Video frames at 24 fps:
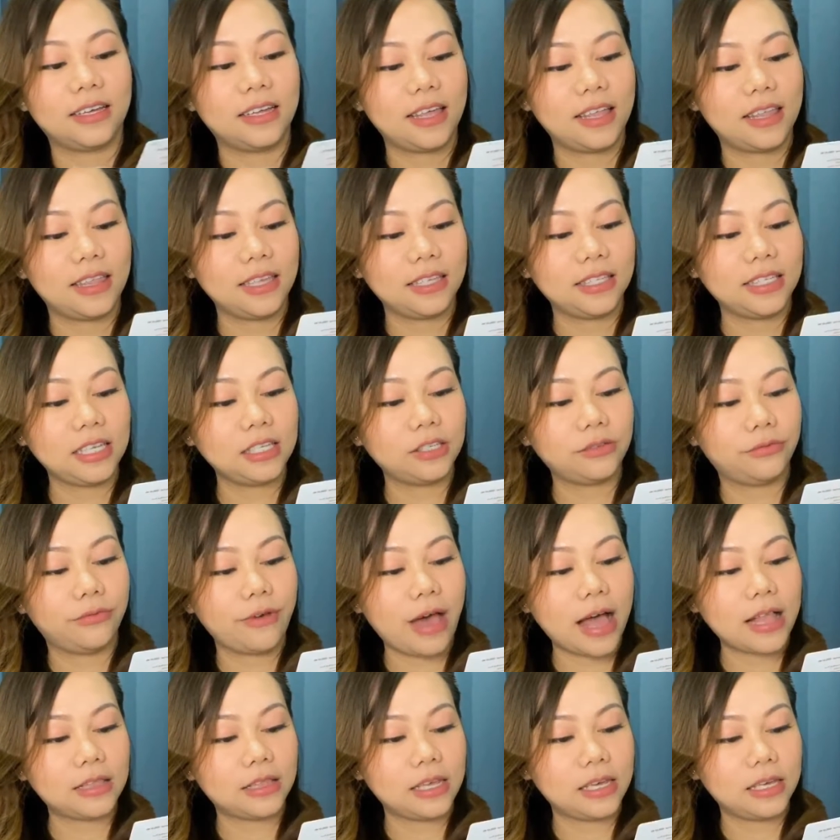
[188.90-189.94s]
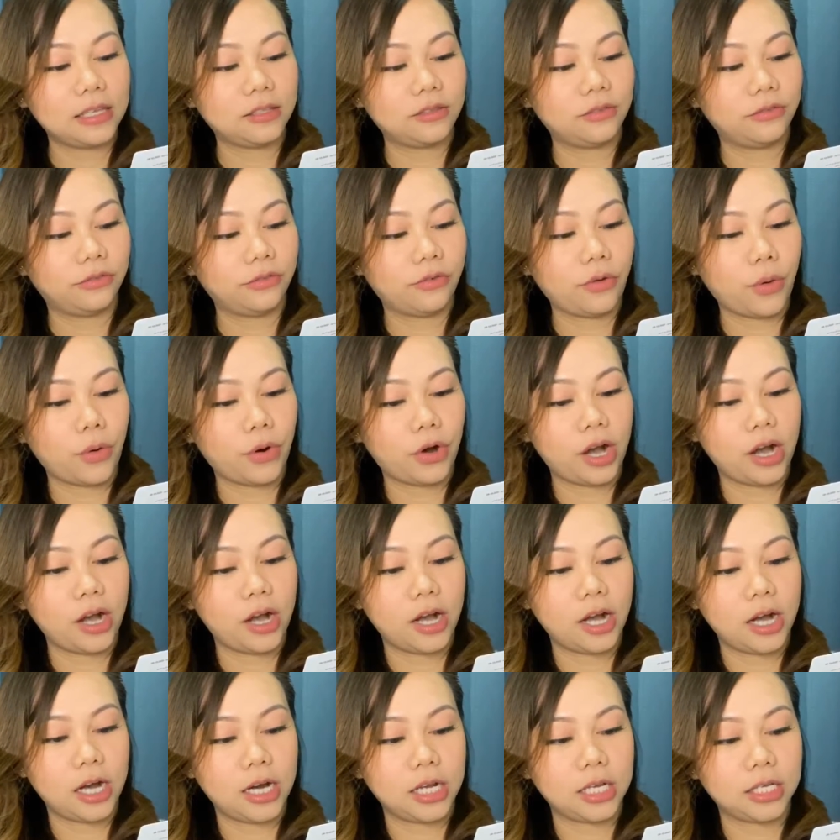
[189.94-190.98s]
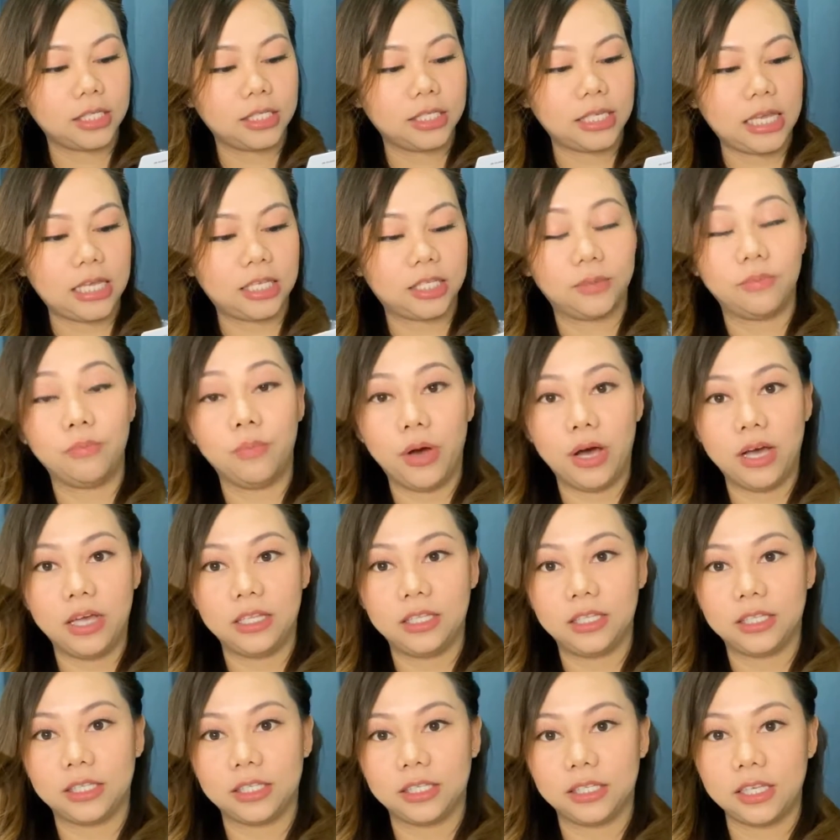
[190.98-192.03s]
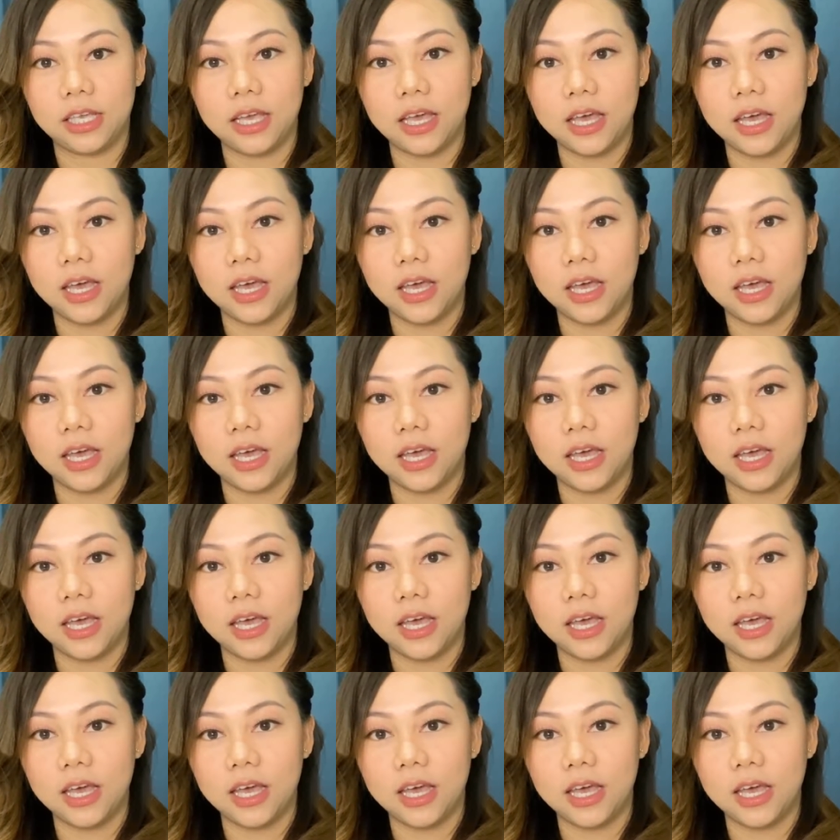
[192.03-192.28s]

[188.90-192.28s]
This is valid for 6 months.